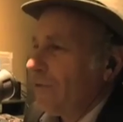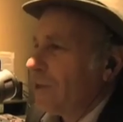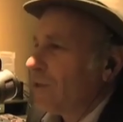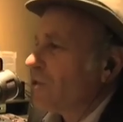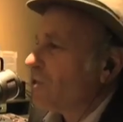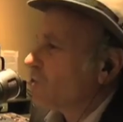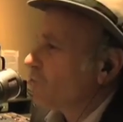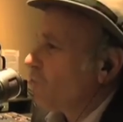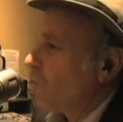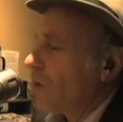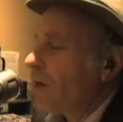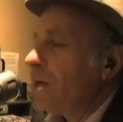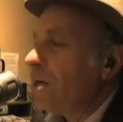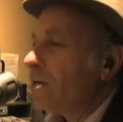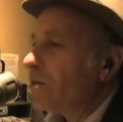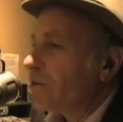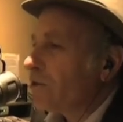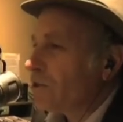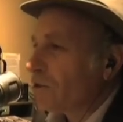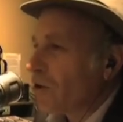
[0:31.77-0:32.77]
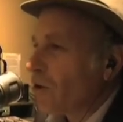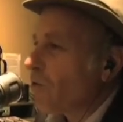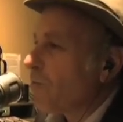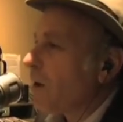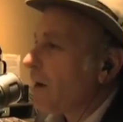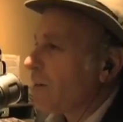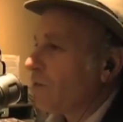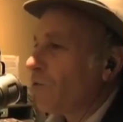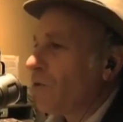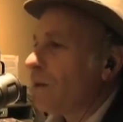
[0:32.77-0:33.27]
This is 20 years ago,
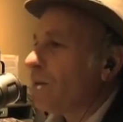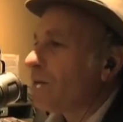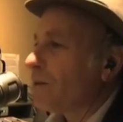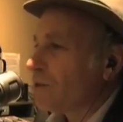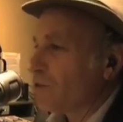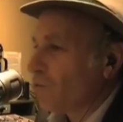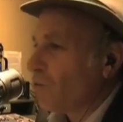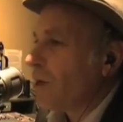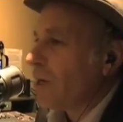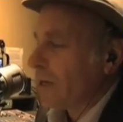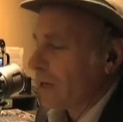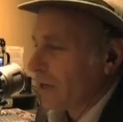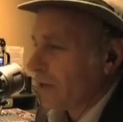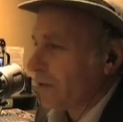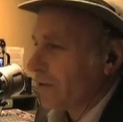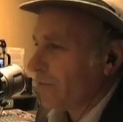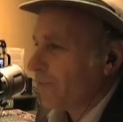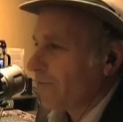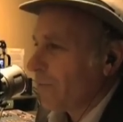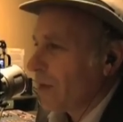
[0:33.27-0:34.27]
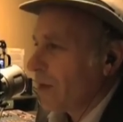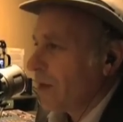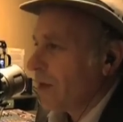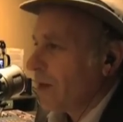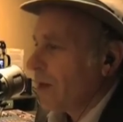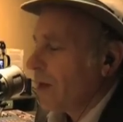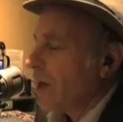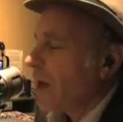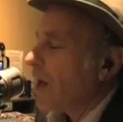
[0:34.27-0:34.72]
by the way, this week. Mm-hmm.